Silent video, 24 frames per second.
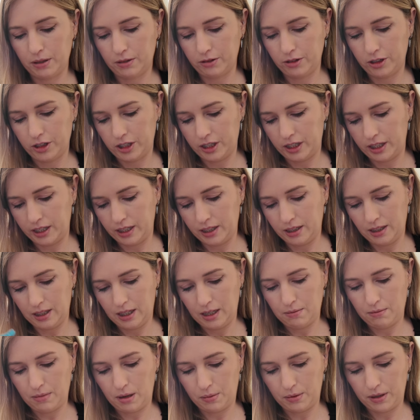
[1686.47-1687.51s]
but crochet.
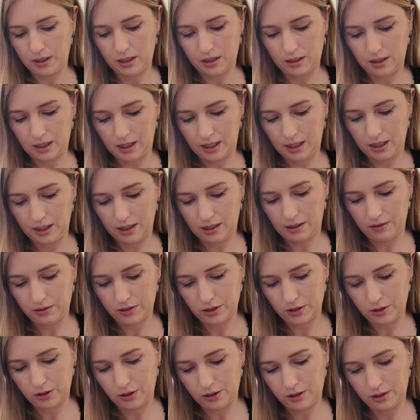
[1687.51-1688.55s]
Maybe in the
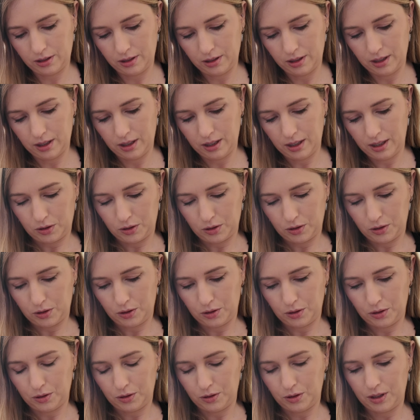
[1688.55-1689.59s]
afternoon.
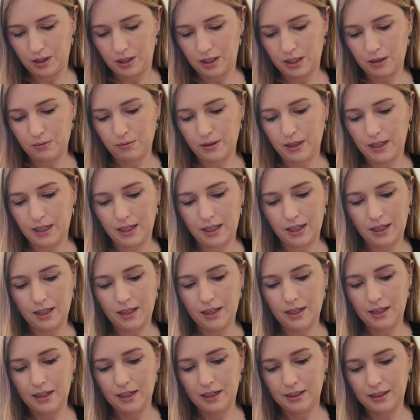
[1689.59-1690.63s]
So that's my
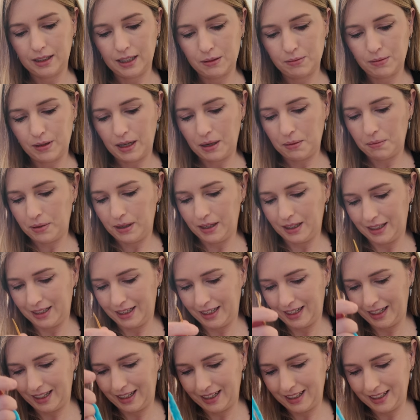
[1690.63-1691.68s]

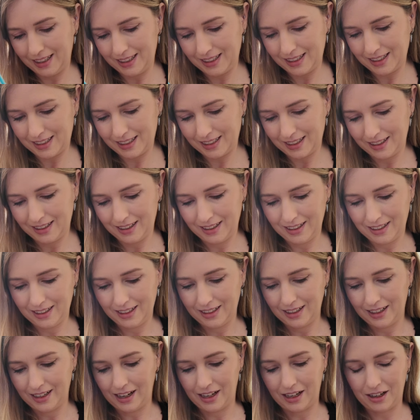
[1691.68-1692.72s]
plans.
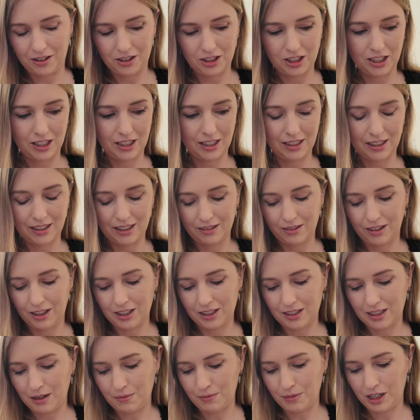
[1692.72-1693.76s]
And the
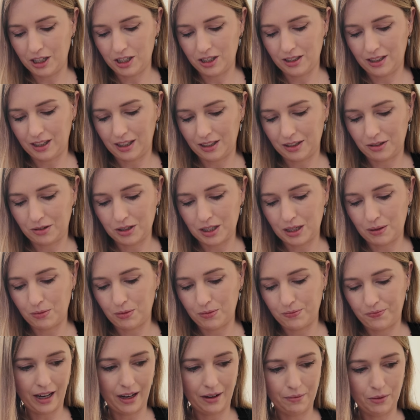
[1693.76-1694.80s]
reason I mentioned that is because
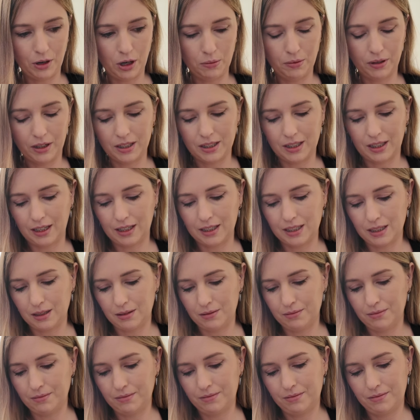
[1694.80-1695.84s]
I'm hoping to get
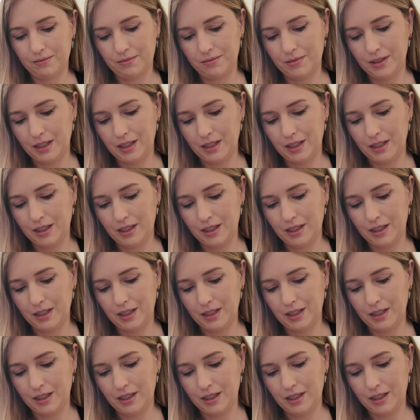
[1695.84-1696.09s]
some